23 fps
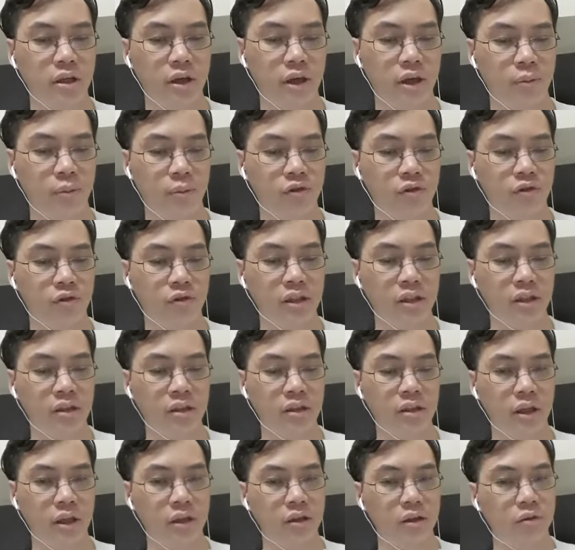and uh, provided
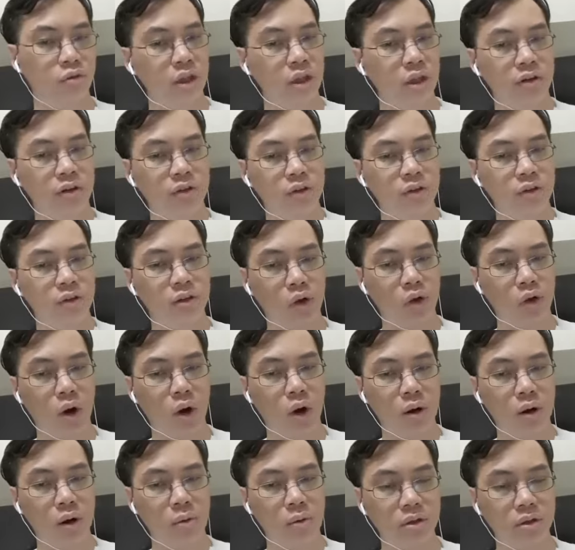that whatever
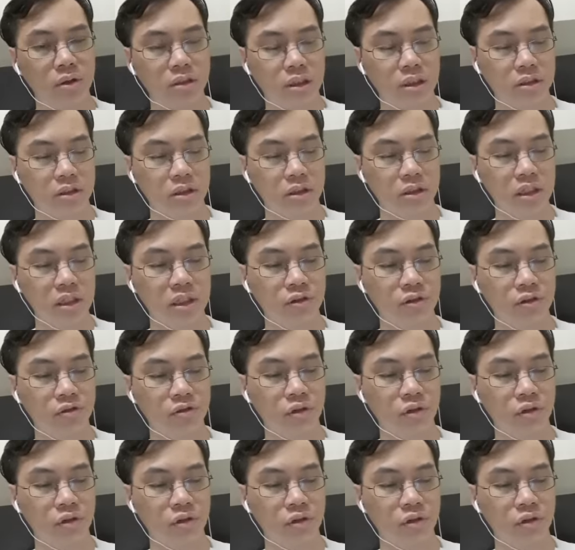requirements is needed,